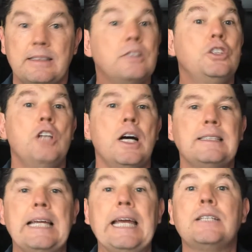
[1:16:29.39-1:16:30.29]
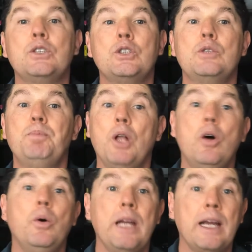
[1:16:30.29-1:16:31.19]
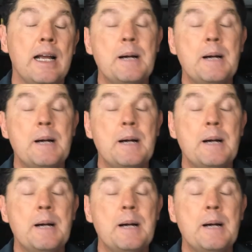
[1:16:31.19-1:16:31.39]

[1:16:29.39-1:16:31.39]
It's just exploding.